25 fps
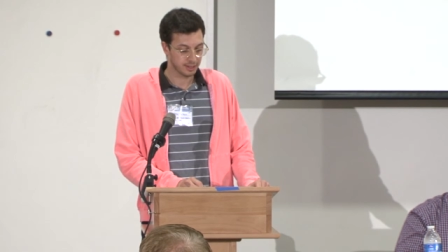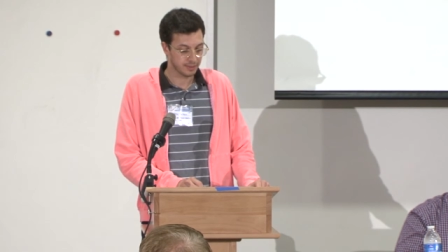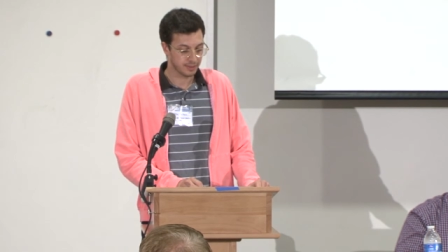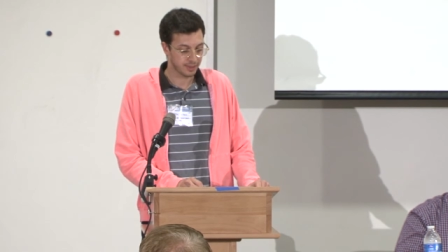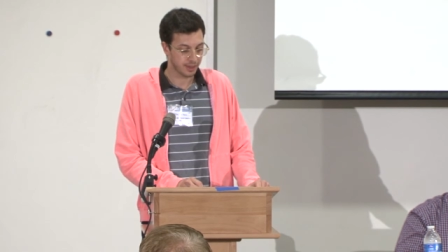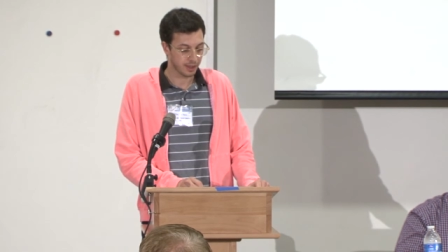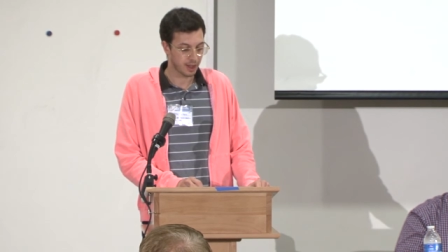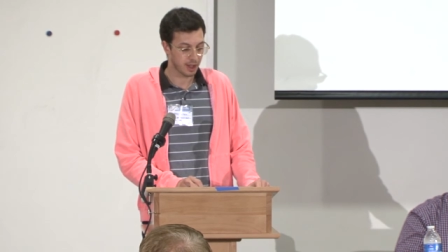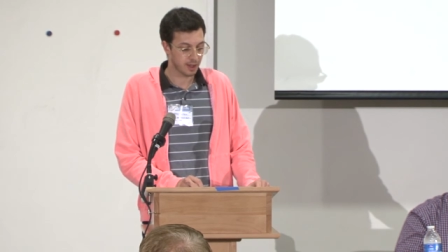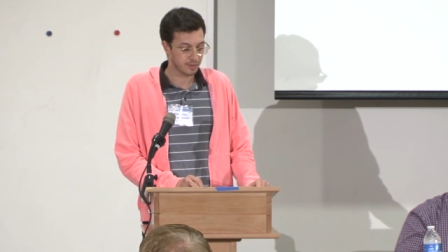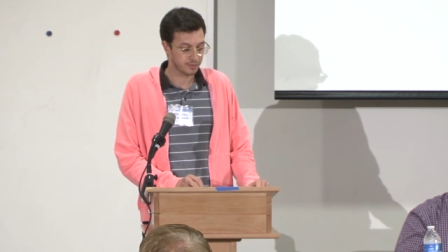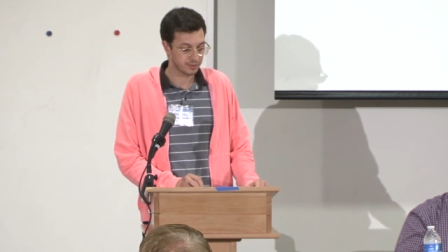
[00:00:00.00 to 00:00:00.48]

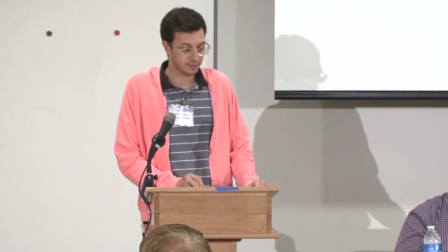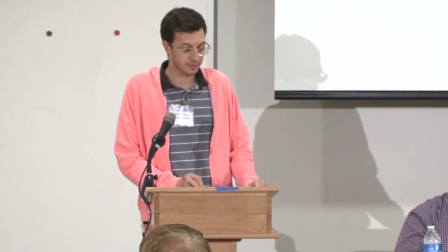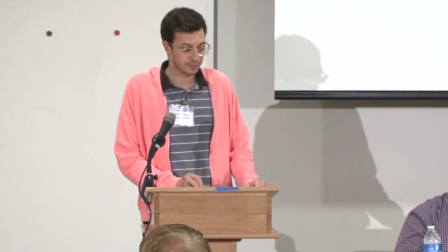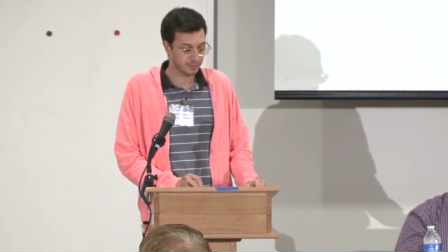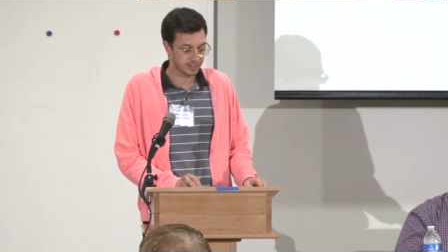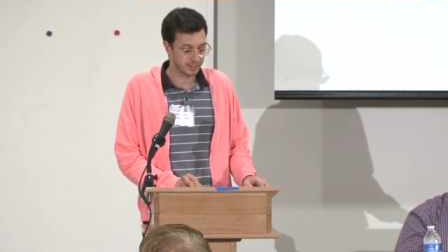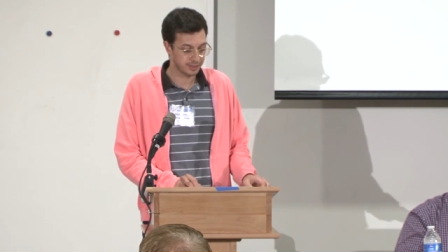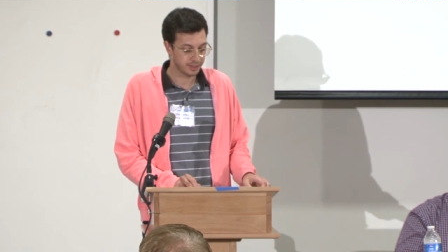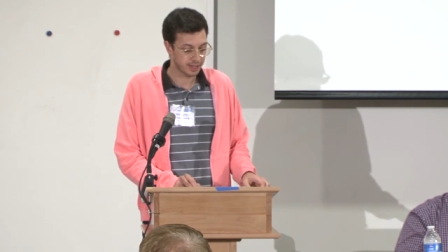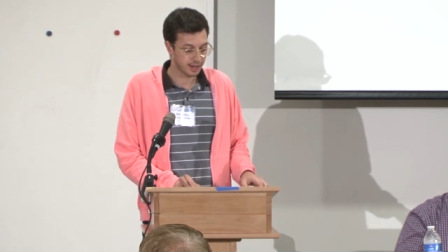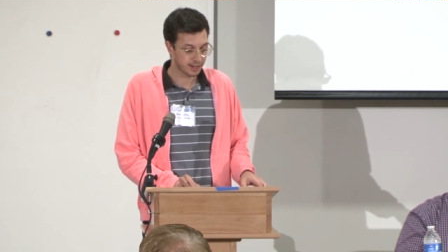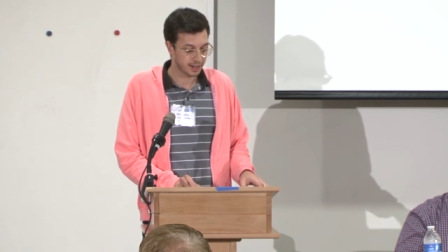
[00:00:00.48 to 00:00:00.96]
they often
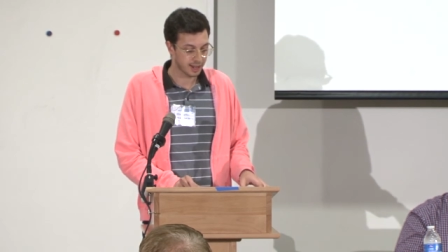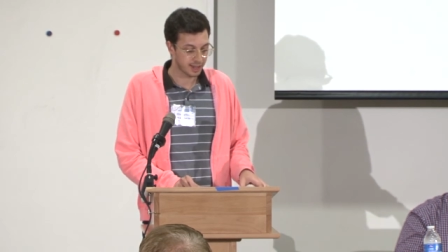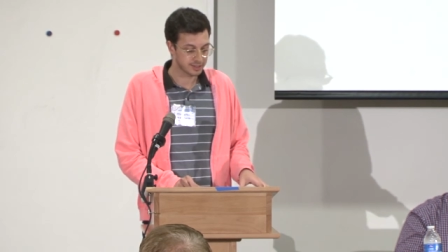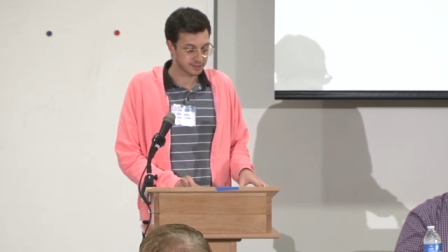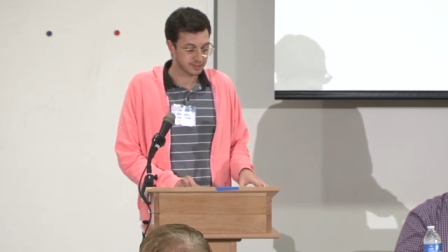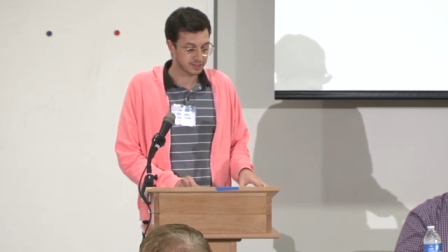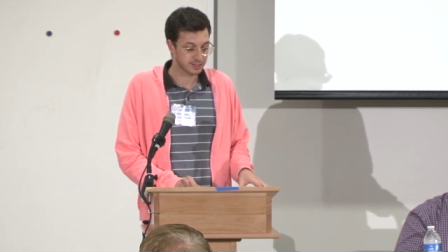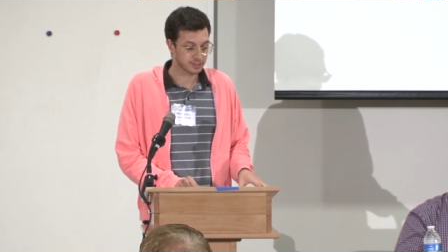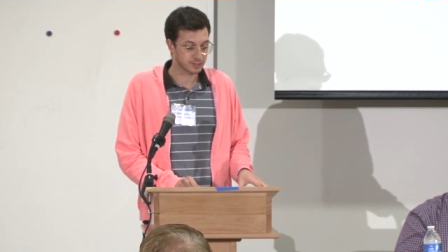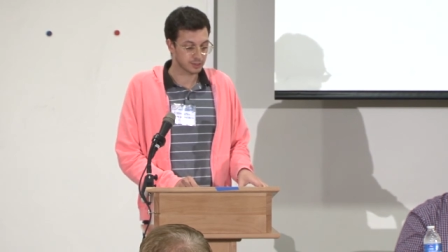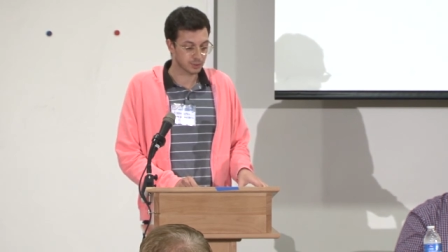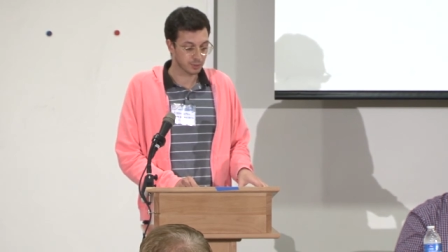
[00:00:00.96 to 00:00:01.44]
read that
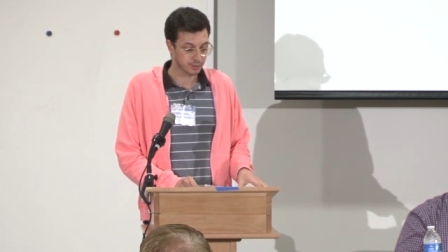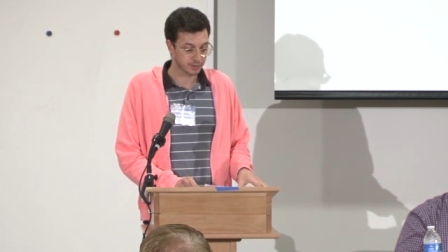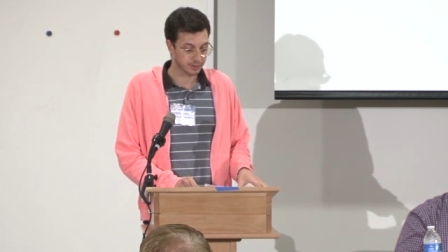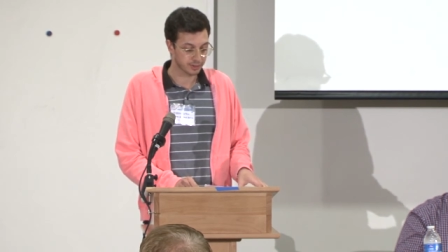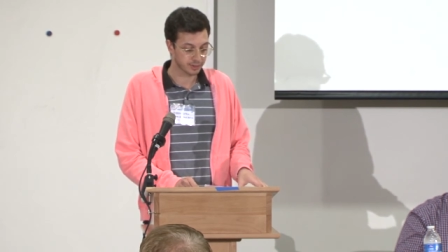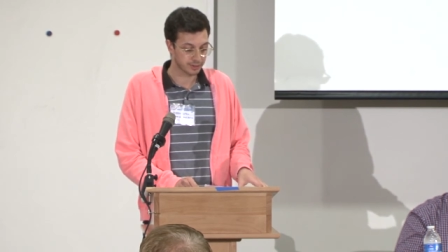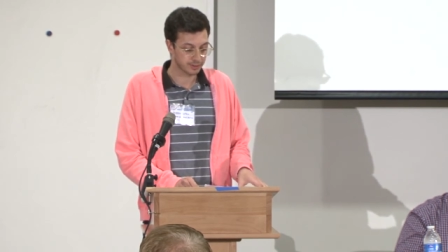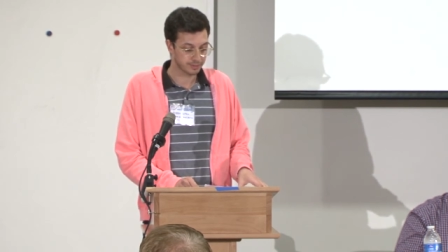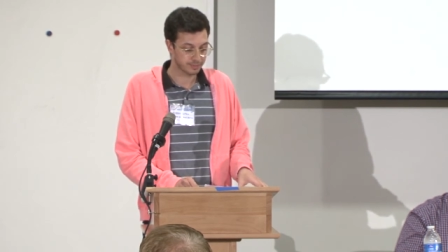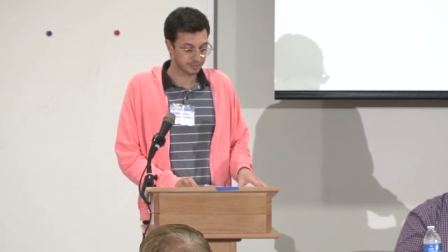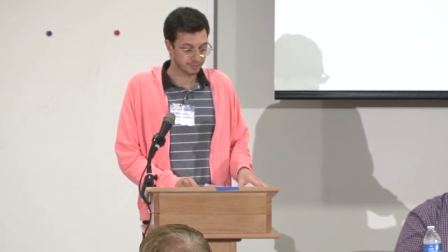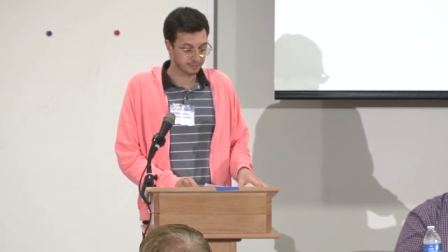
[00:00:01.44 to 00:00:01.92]
as
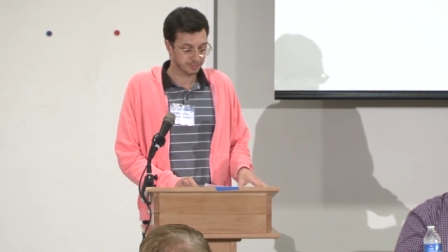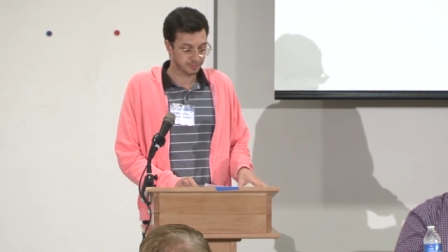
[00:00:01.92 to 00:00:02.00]
disorder,